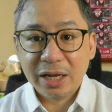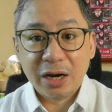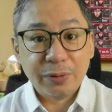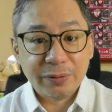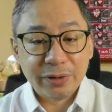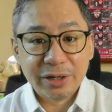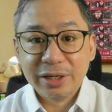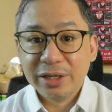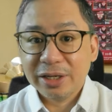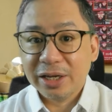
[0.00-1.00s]
However,
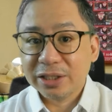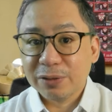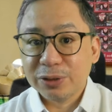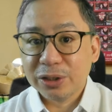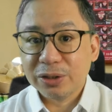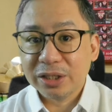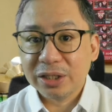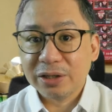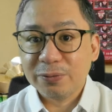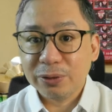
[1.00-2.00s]
SF
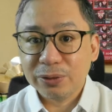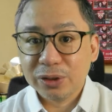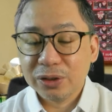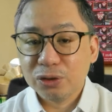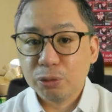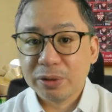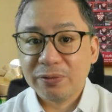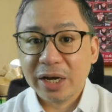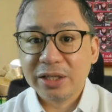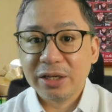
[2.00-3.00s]
Security refused to
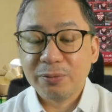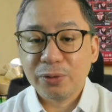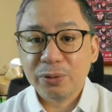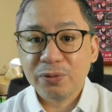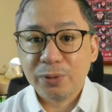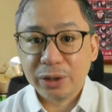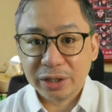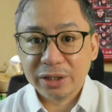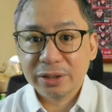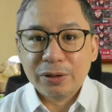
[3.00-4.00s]
provide him with
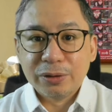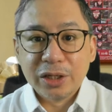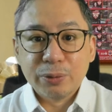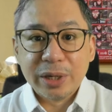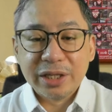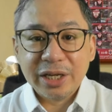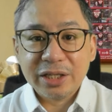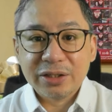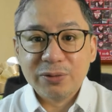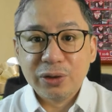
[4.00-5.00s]
work. On the
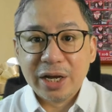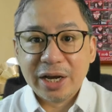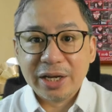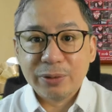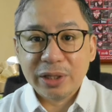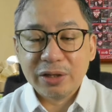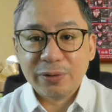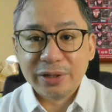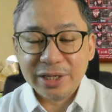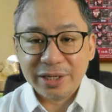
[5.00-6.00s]
28th of July
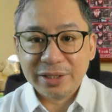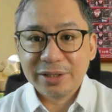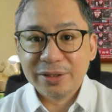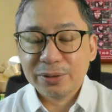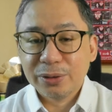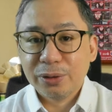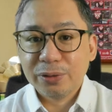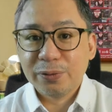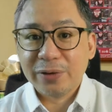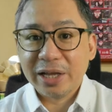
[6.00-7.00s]
2014,
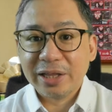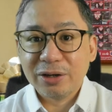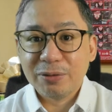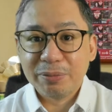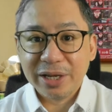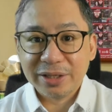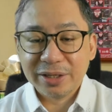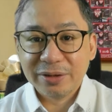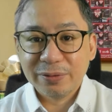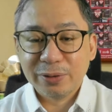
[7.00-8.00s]
Rodolfo filed a
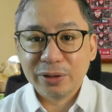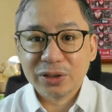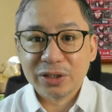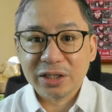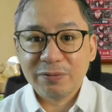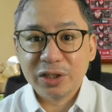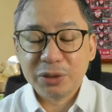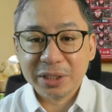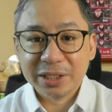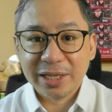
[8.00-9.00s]
complaint for constructive
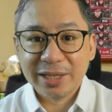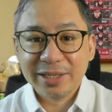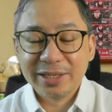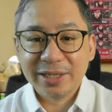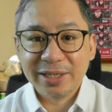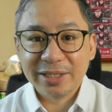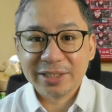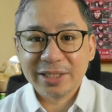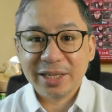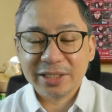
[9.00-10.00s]
dismissal
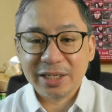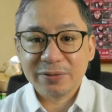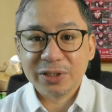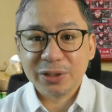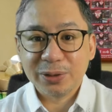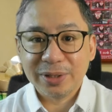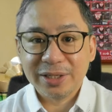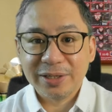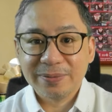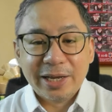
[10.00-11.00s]
against SF
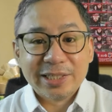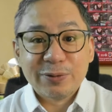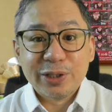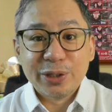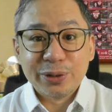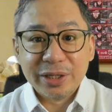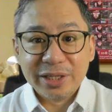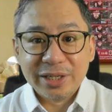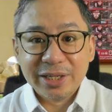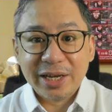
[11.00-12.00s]
Security. SF
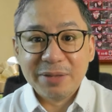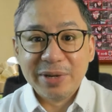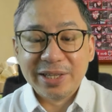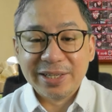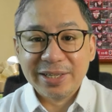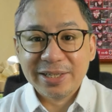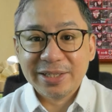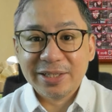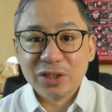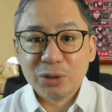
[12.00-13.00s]
Security admitted
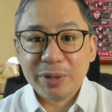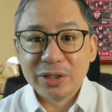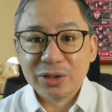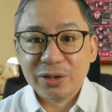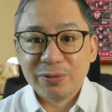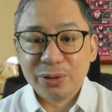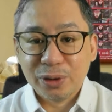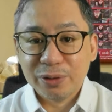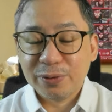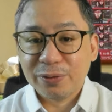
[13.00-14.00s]
the suspension of
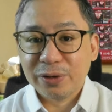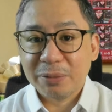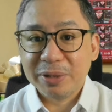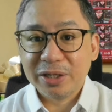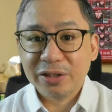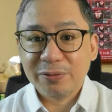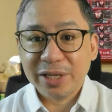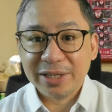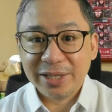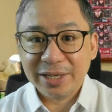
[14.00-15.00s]
Rodolfo for a period
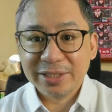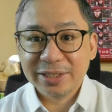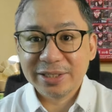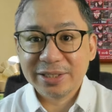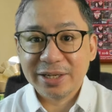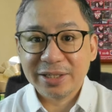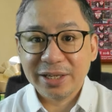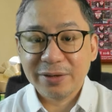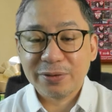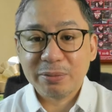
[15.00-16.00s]
of 10 days
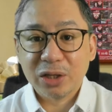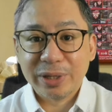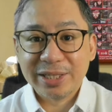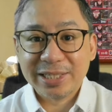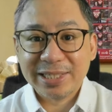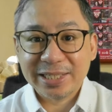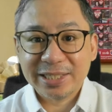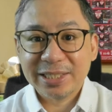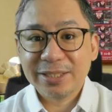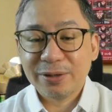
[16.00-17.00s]
starting from the
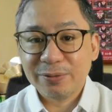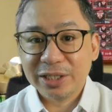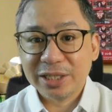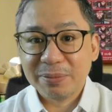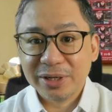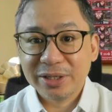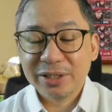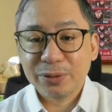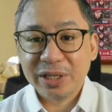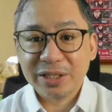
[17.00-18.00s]
26th of
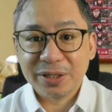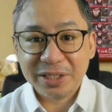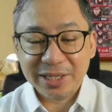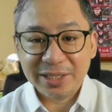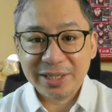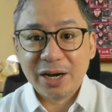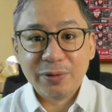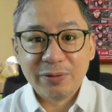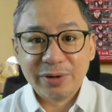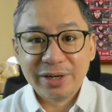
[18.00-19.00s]
December 2013.
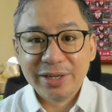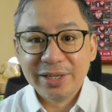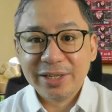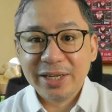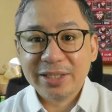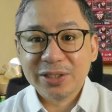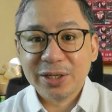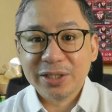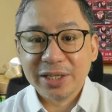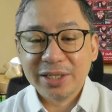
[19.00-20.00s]
However, it
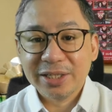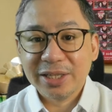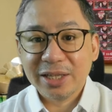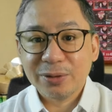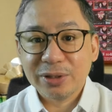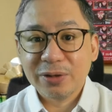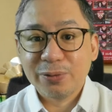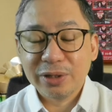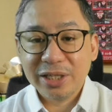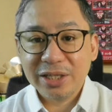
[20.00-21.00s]
asserted that on the
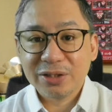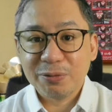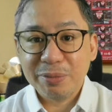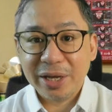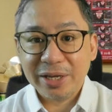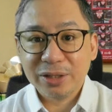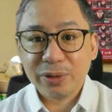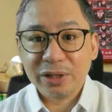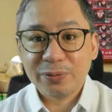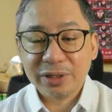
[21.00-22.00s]
14th of May
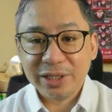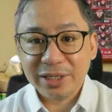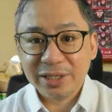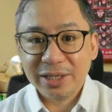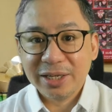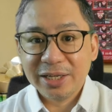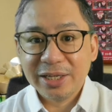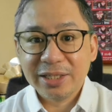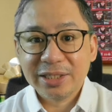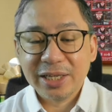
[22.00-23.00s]
2014,
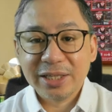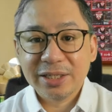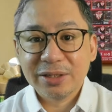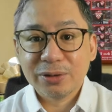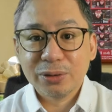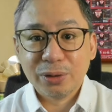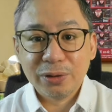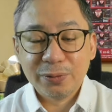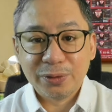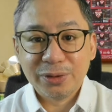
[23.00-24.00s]
it sent
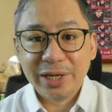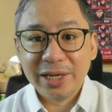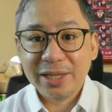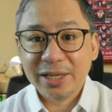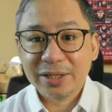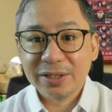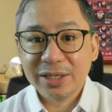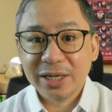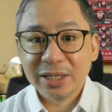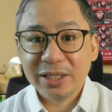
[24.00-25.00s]
Rodolfo a letter
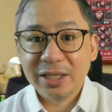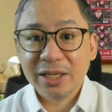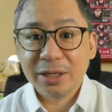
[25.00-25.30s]
directing